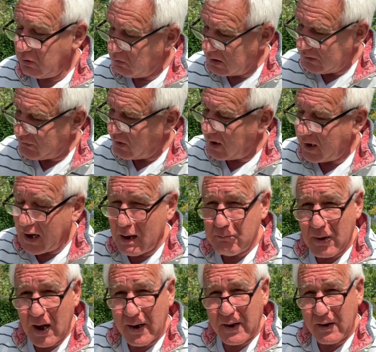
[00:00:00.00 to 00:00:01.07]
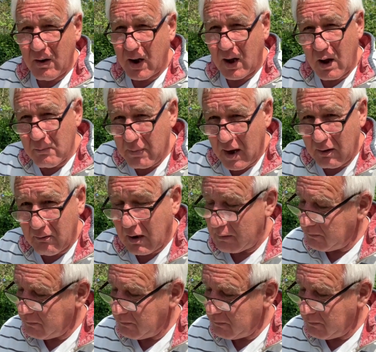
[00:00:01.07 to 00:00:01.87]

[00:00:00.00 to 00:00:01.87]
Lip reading: Once I hit that button and I go bankrupt,